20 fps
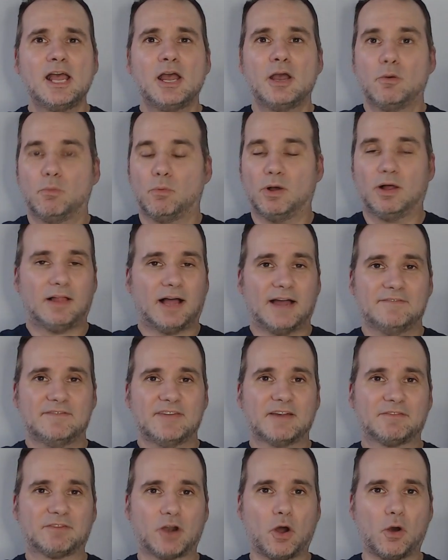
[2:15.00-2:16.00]
Well, I've
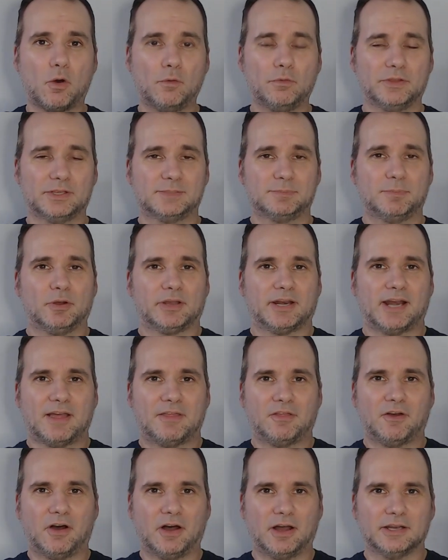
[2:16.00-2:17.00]
never owned this book, and I
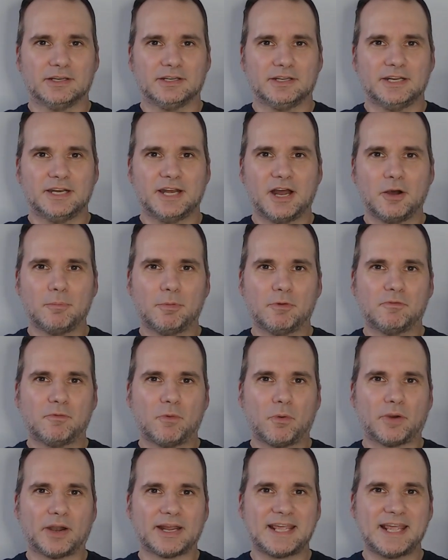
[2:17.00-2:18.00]
thought, you know,
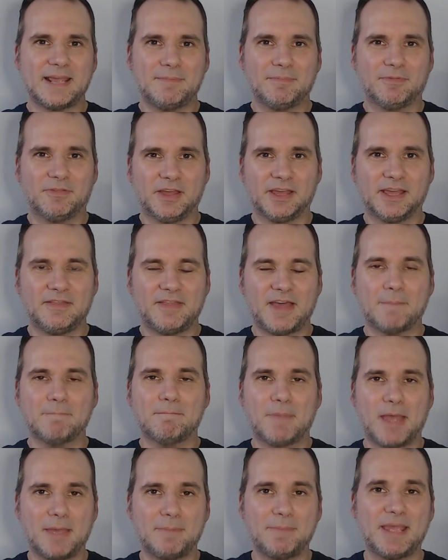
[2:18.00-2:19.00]
before I keep thinking that,
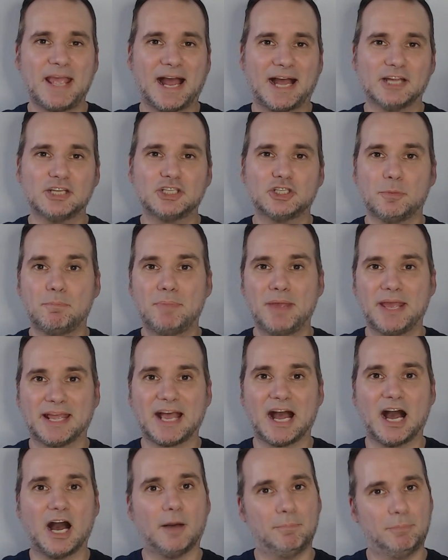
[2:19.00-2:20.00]
maybe I should
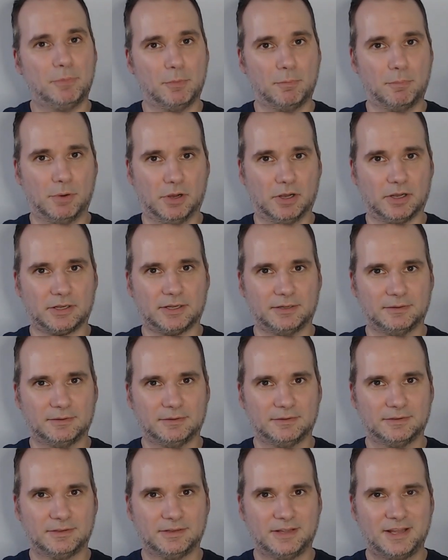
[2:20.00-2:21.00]
pick up the book.
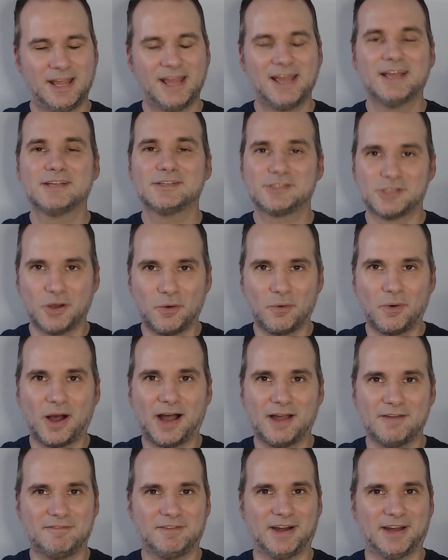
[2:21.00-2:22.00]
So
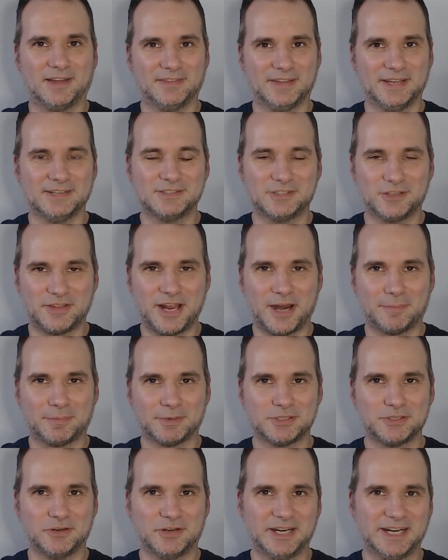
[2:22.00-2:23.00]
I finally took the
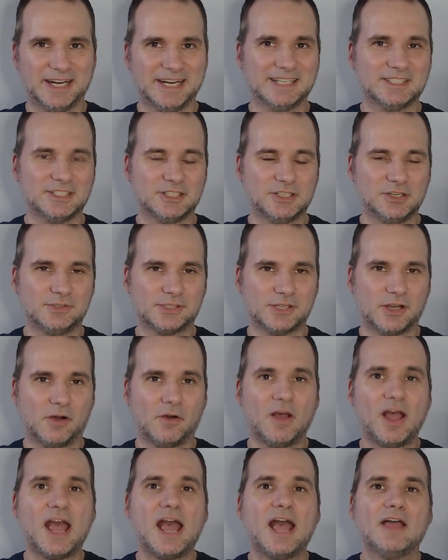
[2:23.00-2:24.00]
opportunity to do
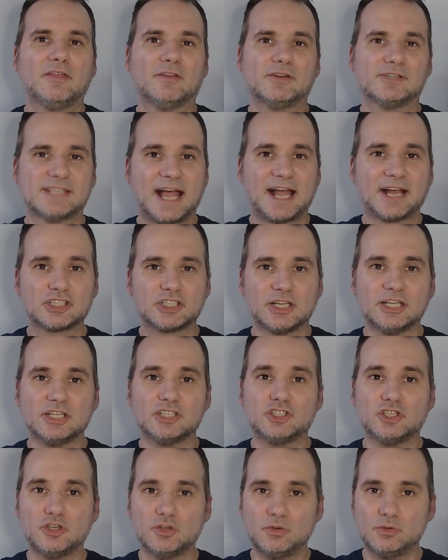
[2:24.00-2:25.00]
so. There's actually
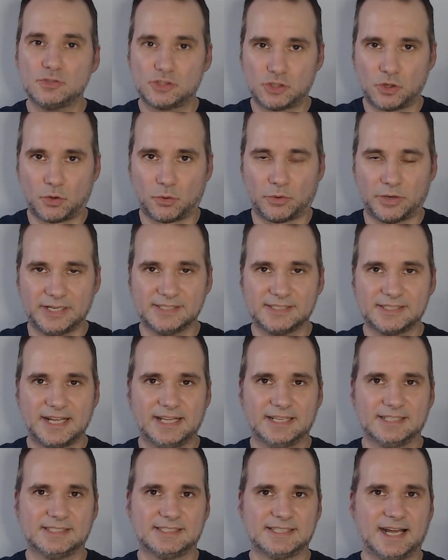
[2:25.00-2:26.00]
two stories
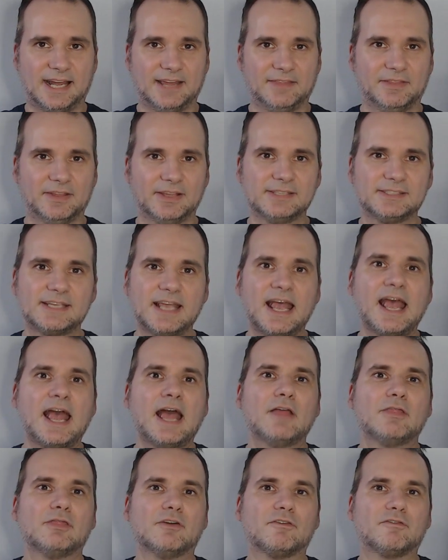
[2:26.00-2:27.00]
inside this.
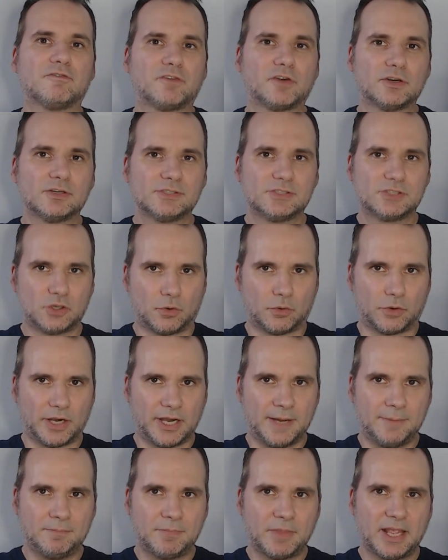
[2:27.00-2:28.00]
The first
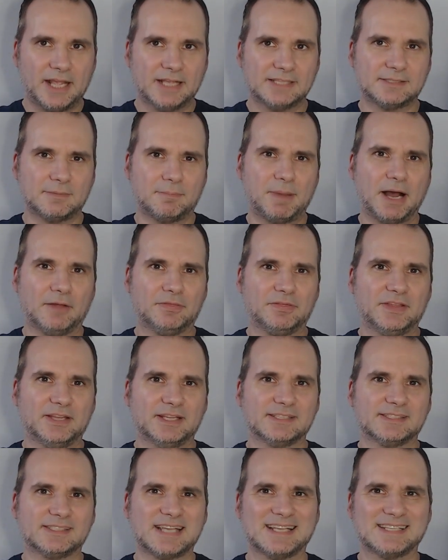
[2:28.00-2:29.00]
story is about
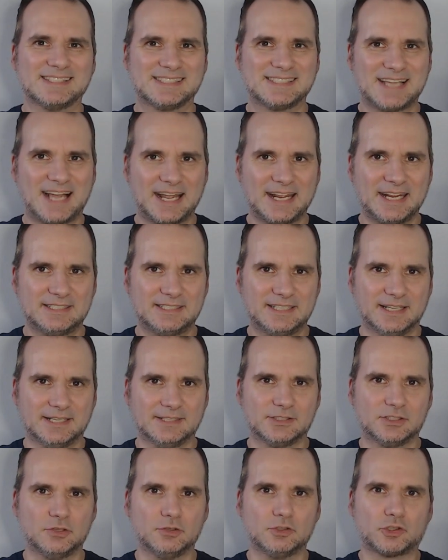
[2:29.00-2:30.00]
this
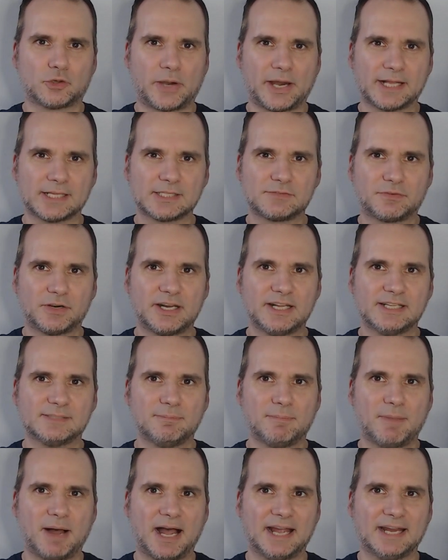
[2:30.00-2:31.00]
scientist who transferred his
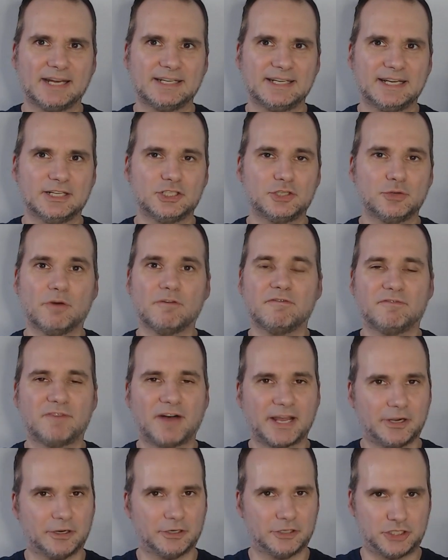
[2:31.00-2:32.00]
mind into a
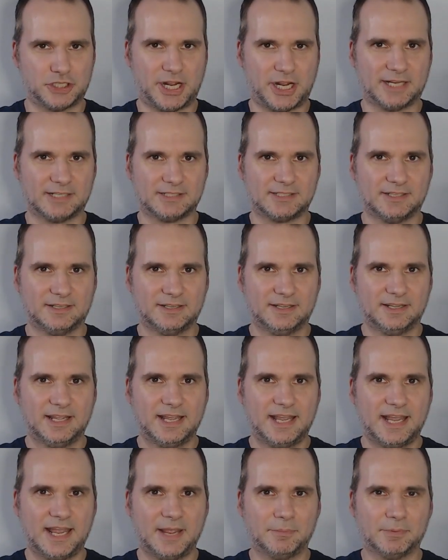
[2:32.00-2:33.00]
fighter jet
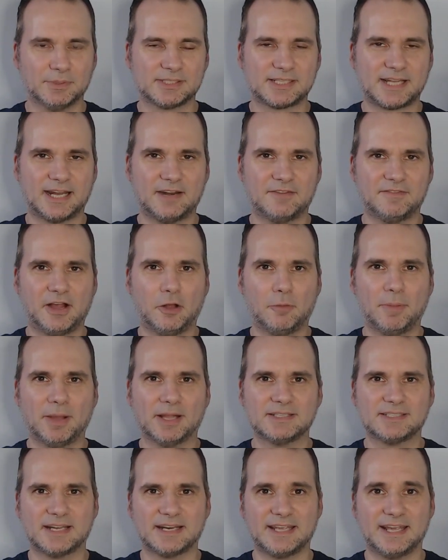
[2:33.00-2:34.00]
and was kind of
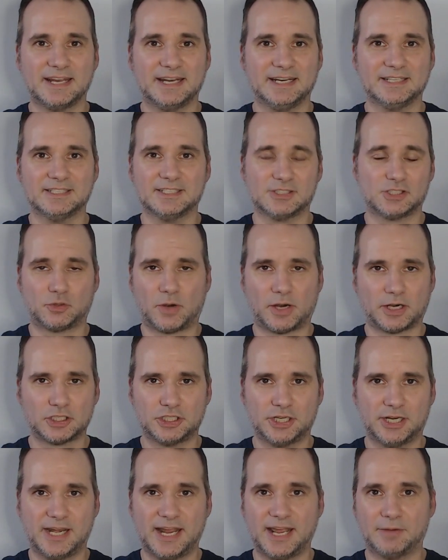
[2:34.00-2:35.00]
hell-bent on getting
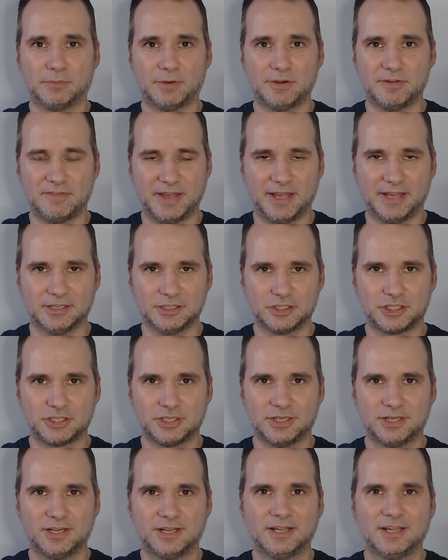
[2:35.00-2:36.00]
destruction and
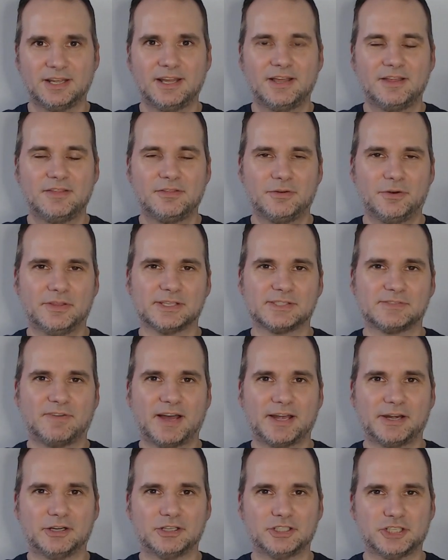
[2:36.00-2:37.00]
revenge through this
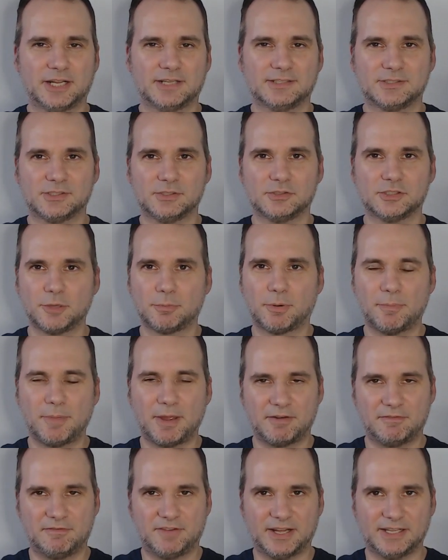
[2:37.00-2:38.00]
fighter jet. So
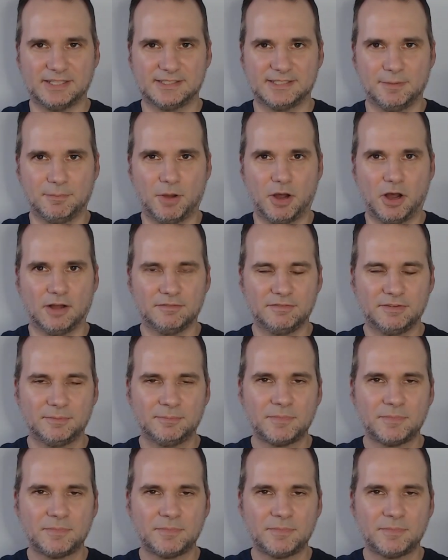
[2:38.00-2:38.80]
Superman fights him off.